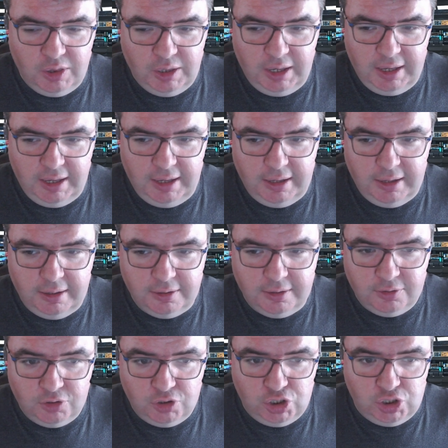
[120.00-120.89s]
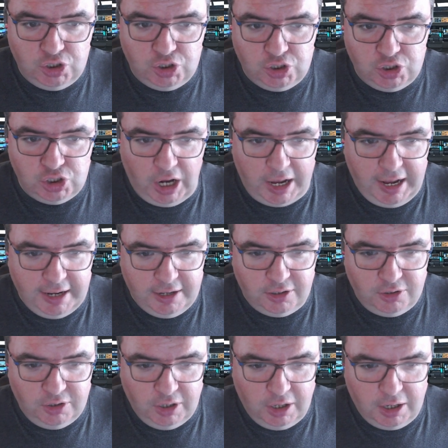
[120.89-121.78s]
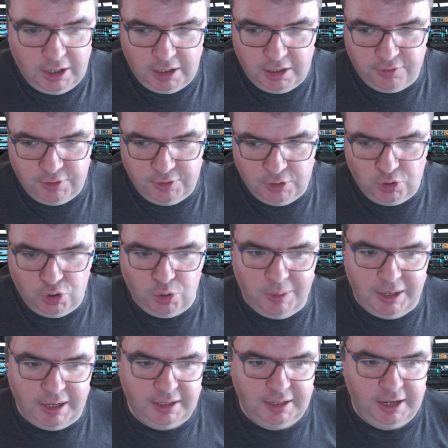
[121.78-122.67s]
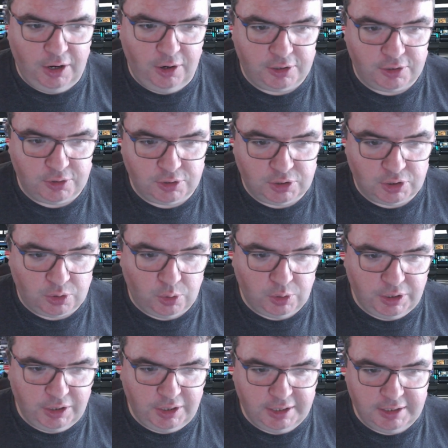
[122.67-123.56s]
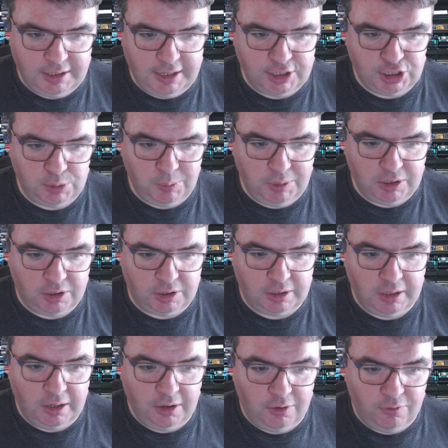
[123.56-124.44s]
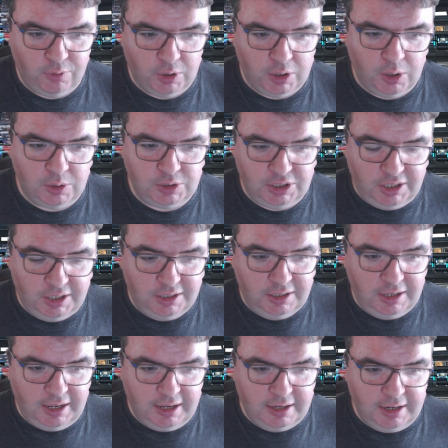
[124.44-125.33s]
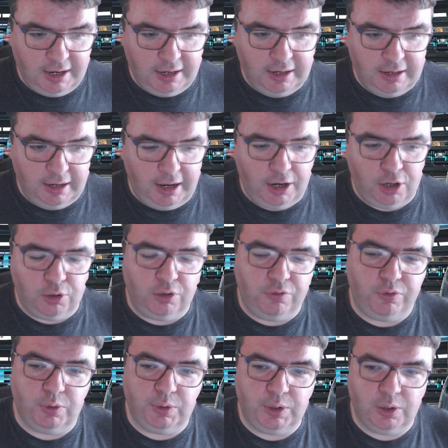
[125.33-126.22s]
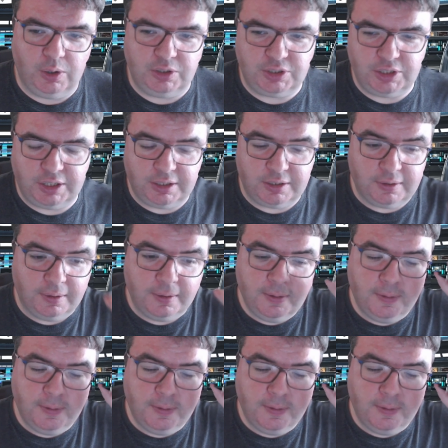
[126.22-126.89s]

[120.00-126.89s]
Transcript: the child of the two main characters, Cordelia Naismith Vorkosigan and Errol Vorkosigan,